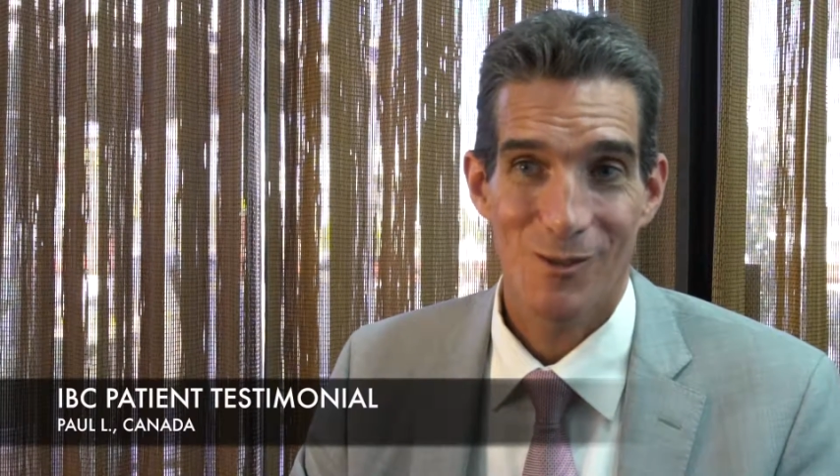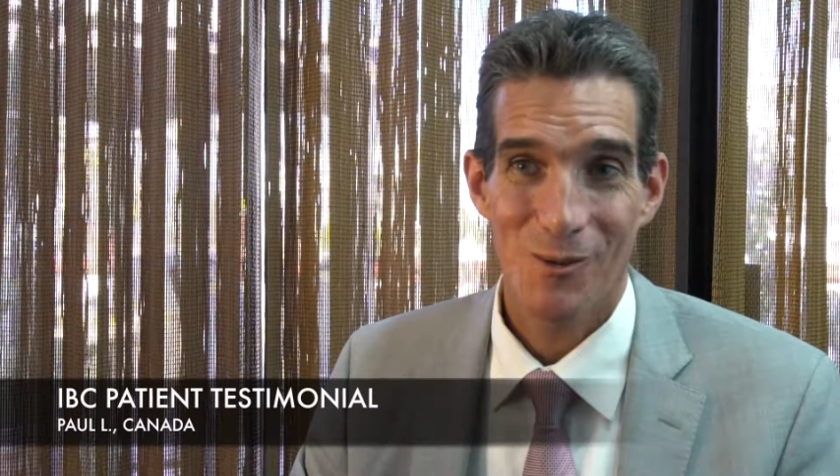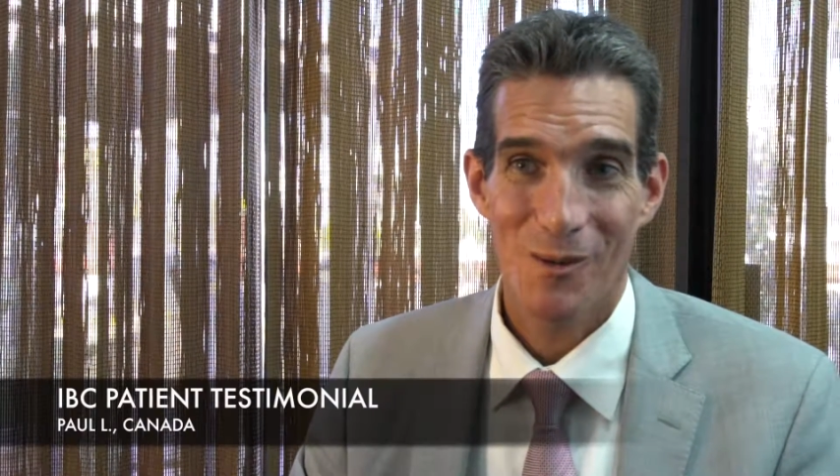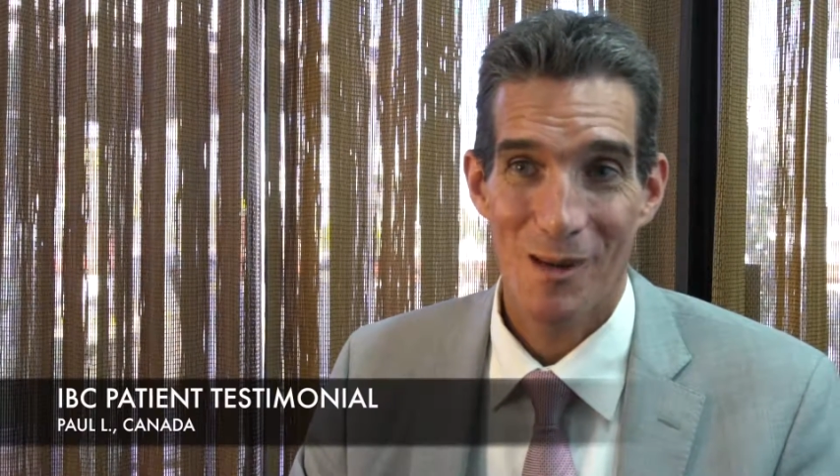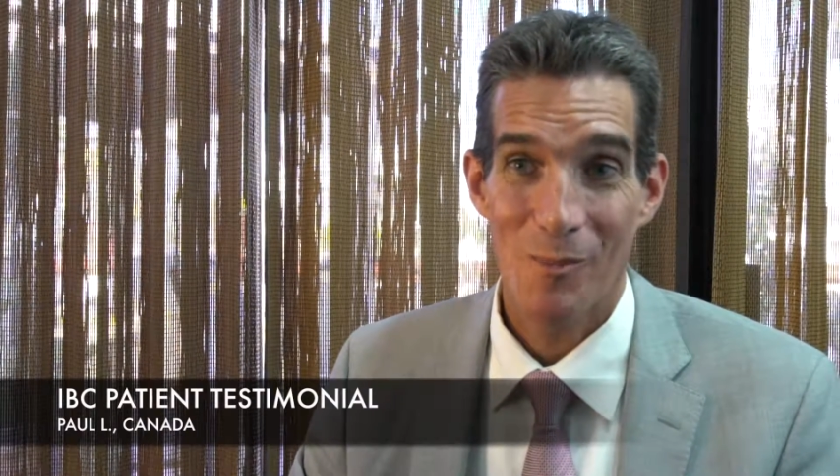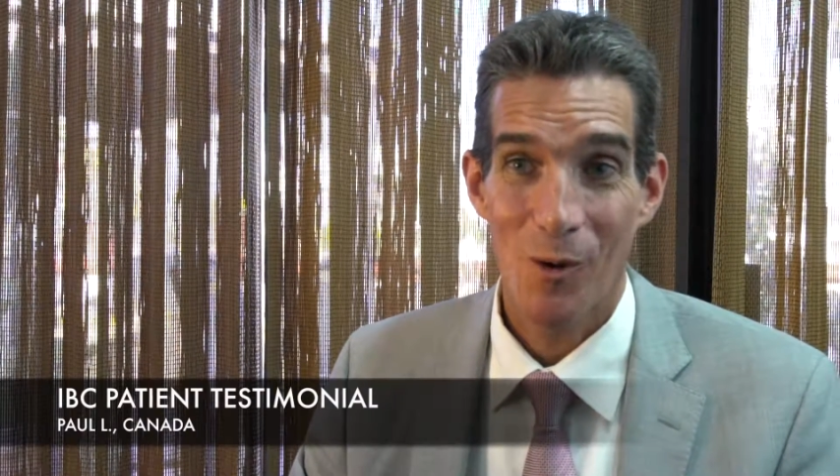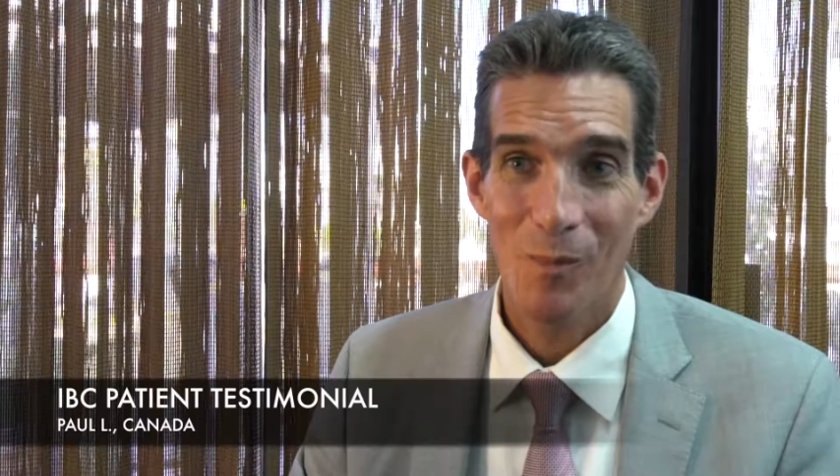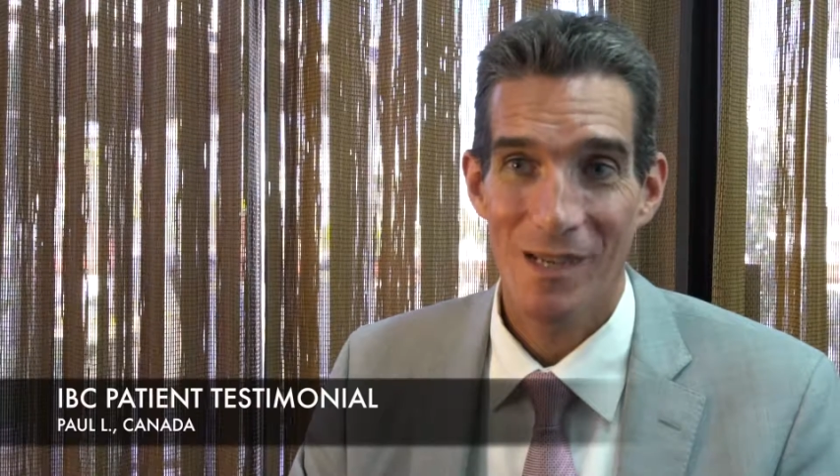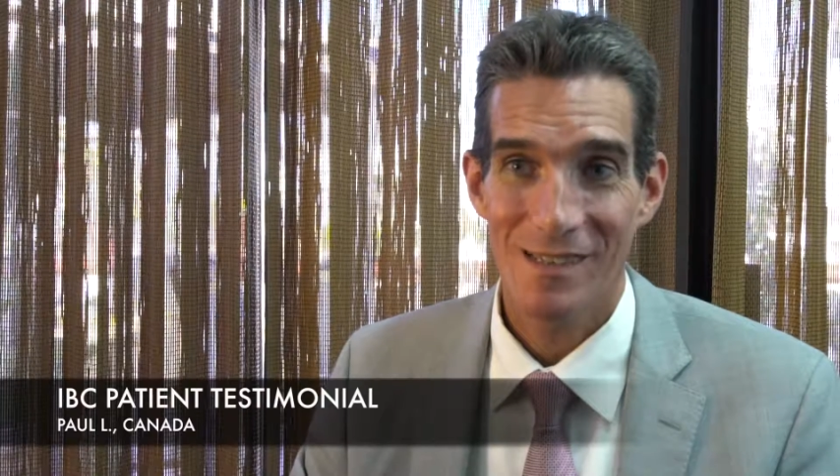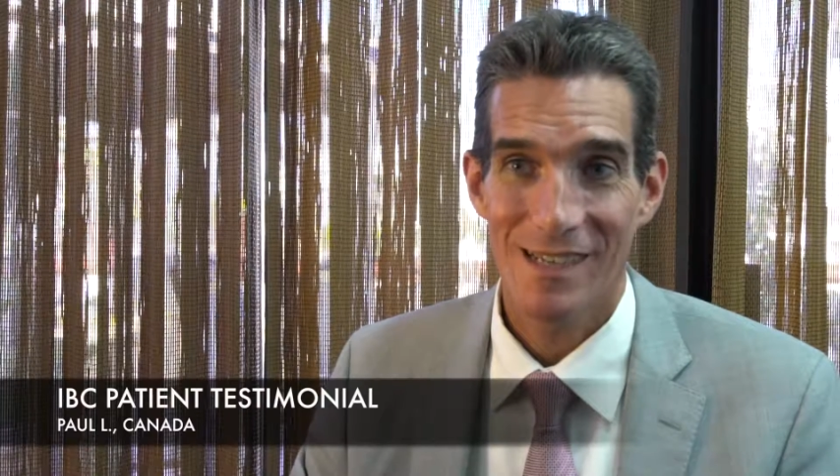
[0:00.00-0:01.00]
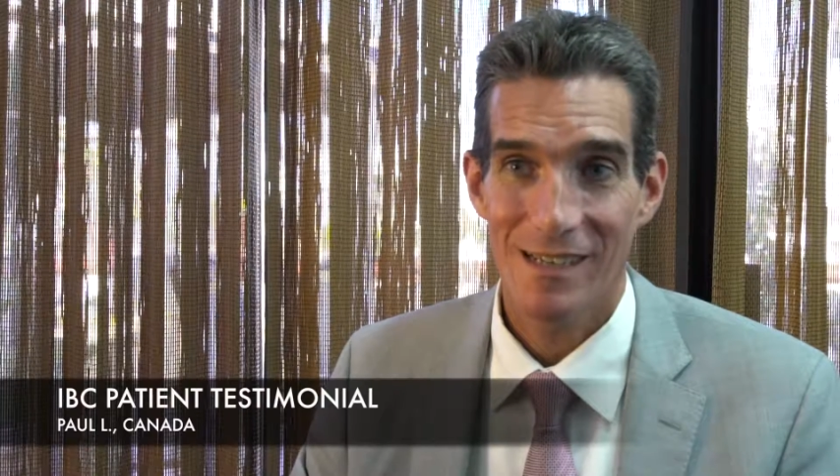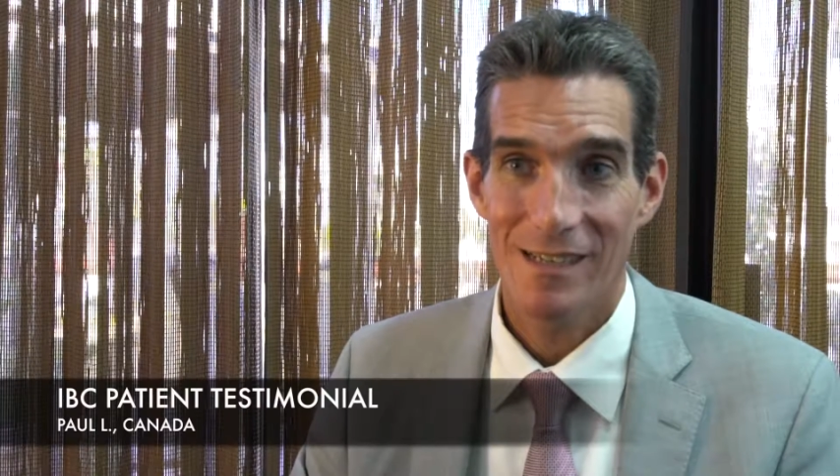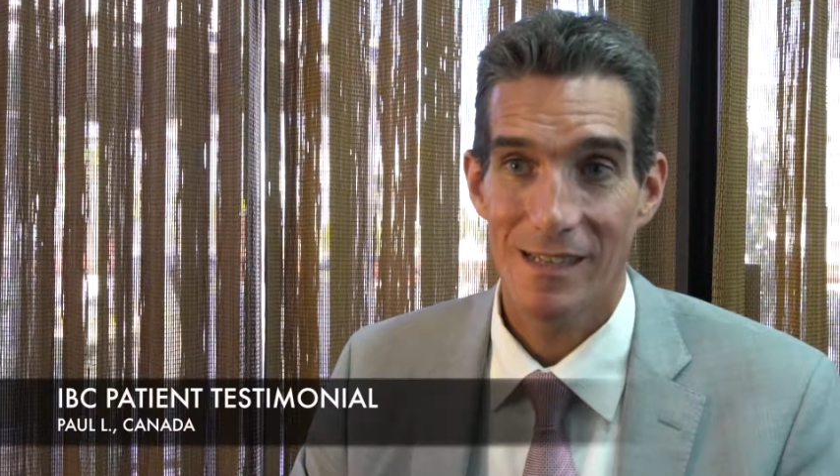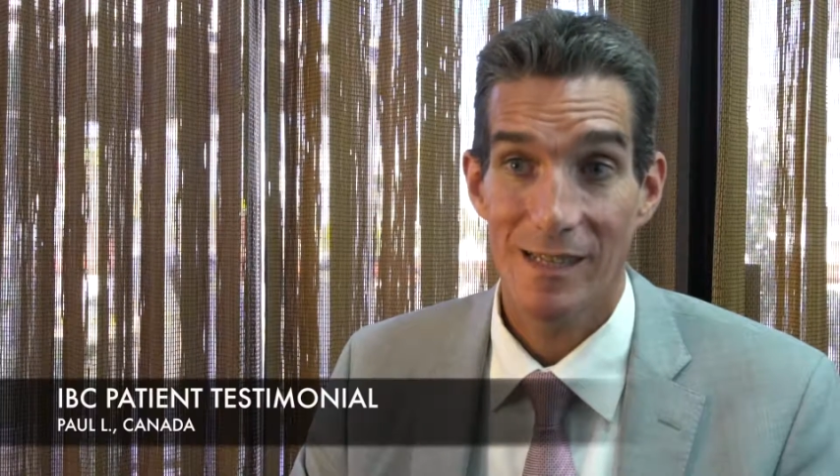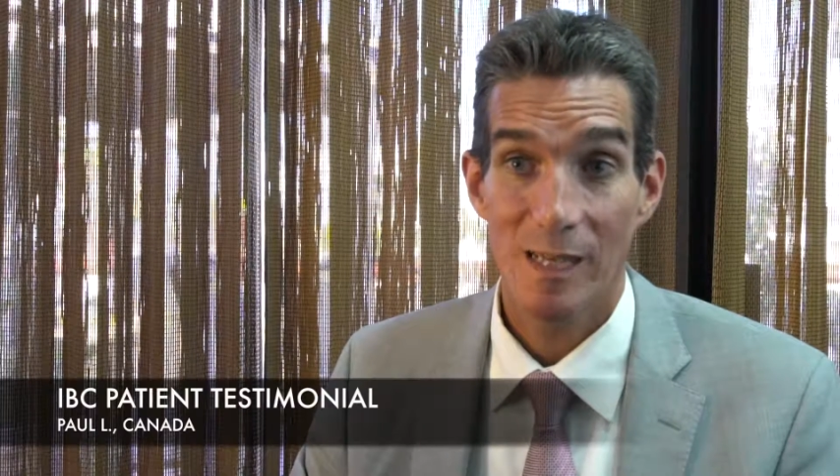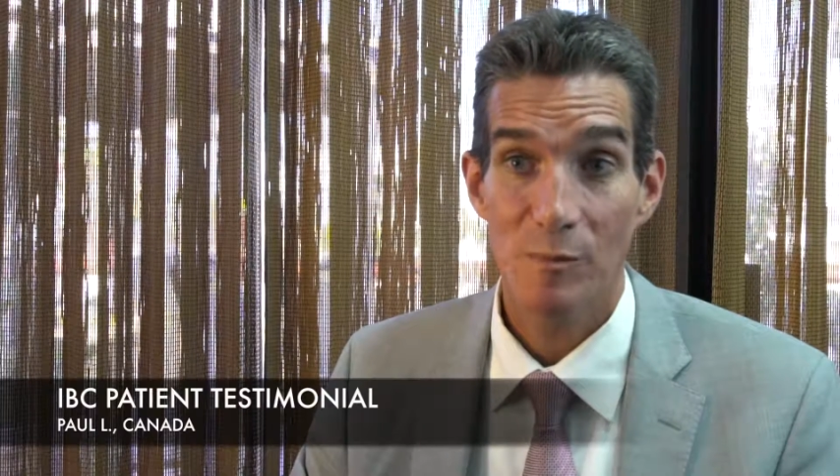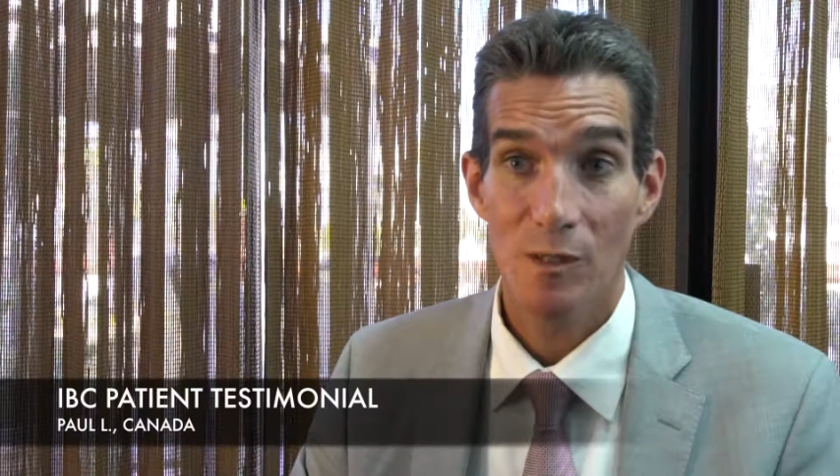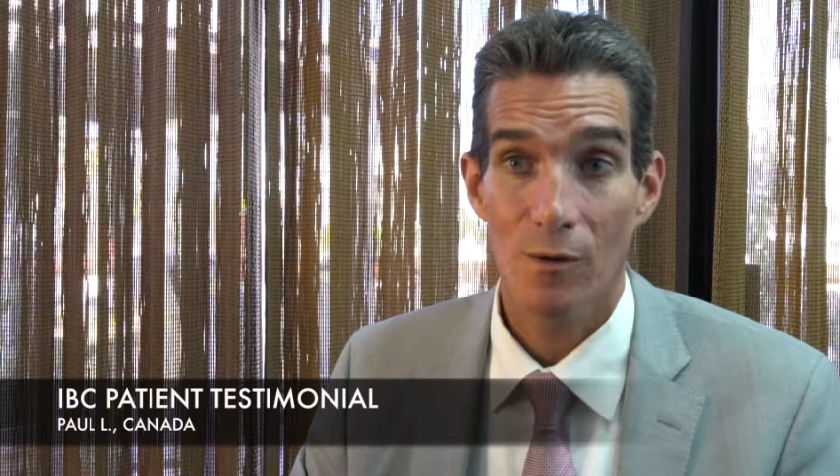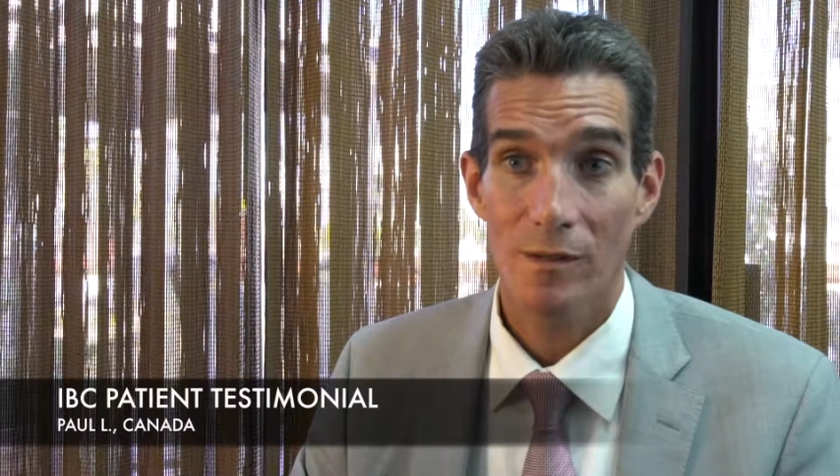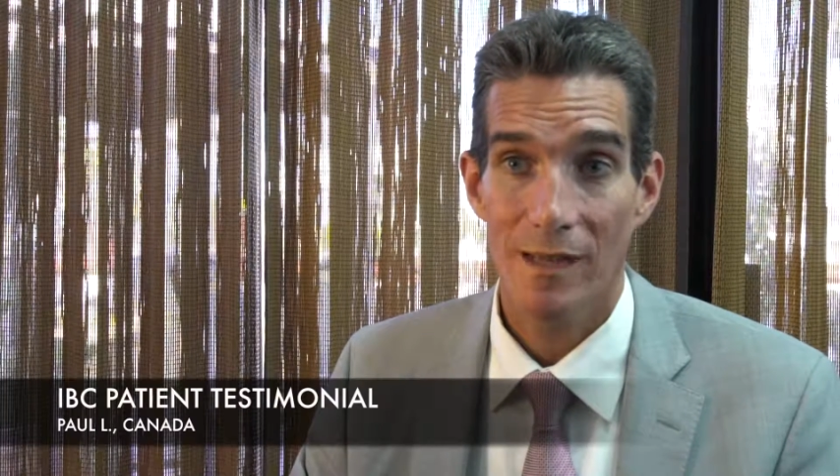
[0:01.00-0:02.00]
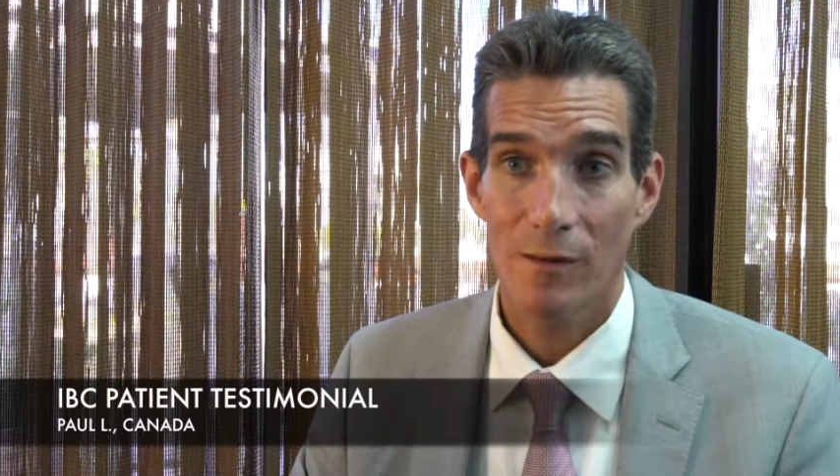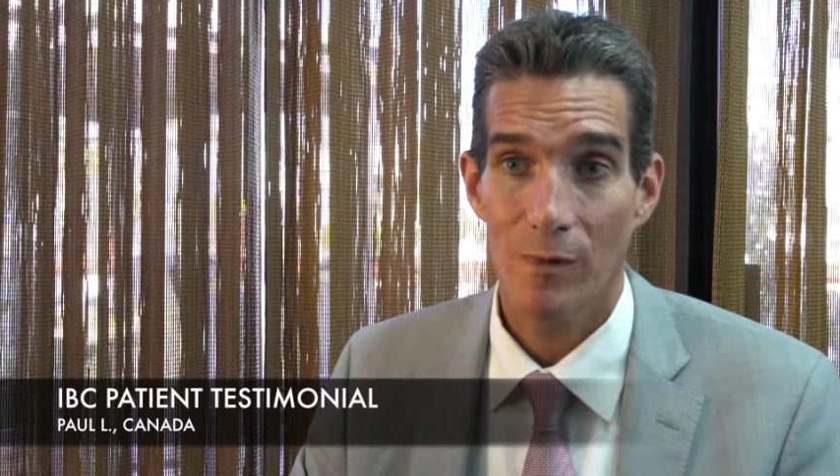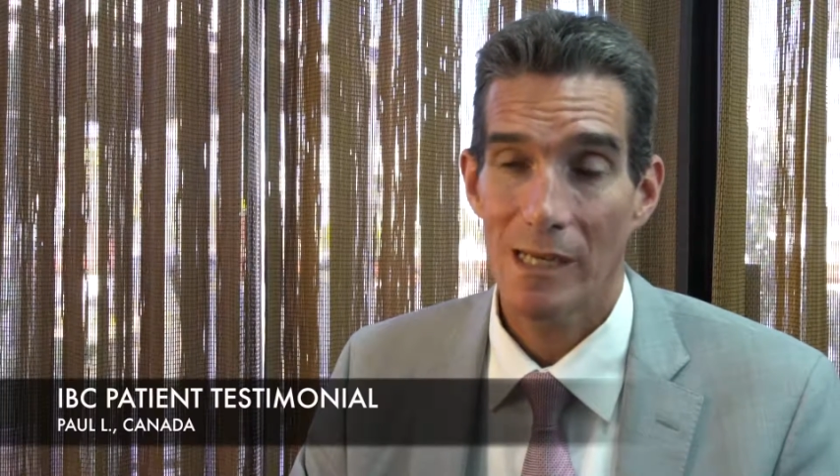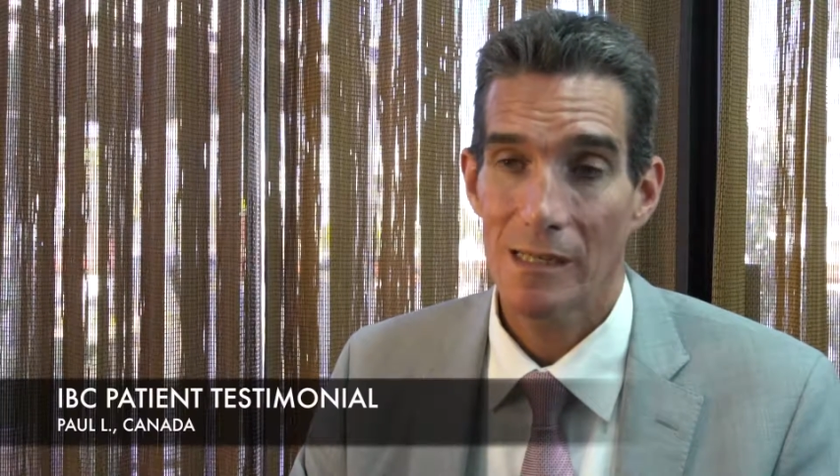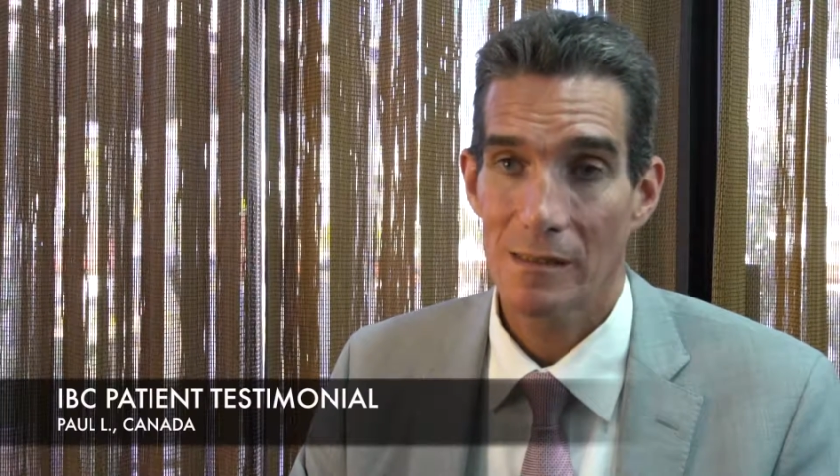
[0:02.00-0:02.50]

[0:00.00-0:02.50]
So I'm hoping that it keeps going that way,